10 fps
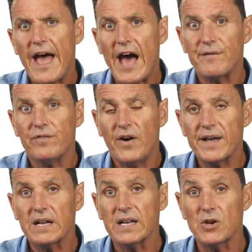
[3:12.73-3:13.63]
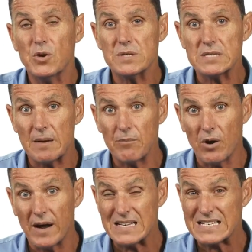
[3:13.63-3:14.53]
And finally, you
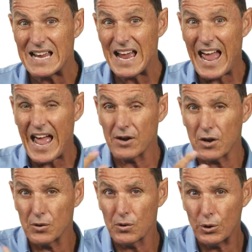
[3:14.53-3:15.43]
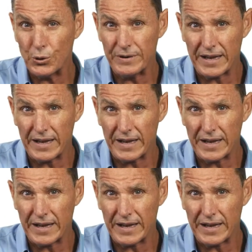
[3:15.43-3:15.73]
summarize and conclude.